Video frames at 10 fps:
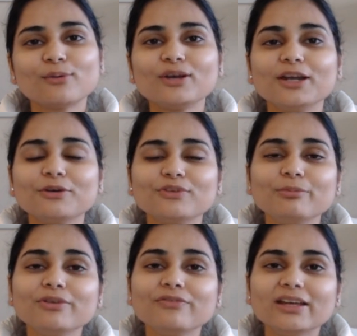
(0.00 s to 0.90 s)
goal it will
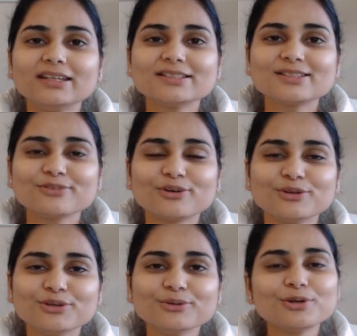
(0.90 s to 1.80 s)
be very easy for
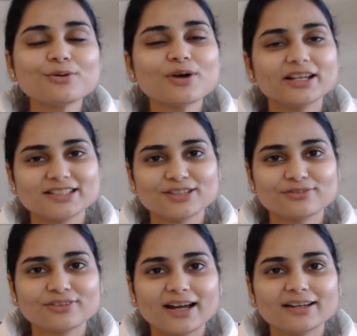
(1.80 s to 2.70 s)
you to achieve
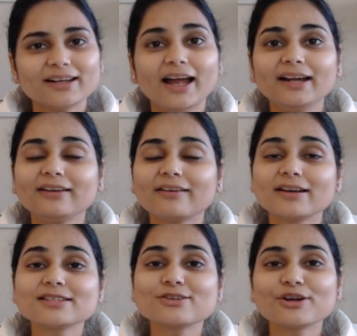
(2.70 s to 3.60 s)
that and
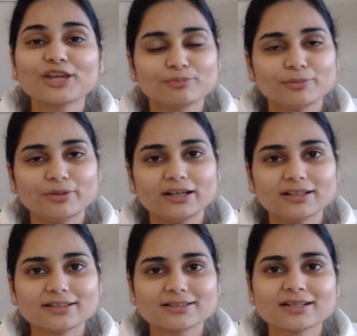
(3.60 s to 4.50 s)
trust your
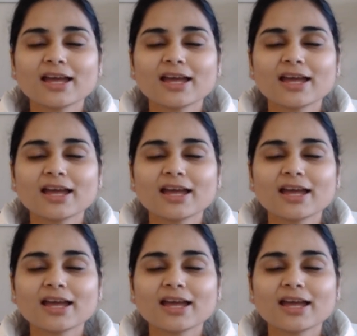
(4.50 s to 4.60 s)
capabilities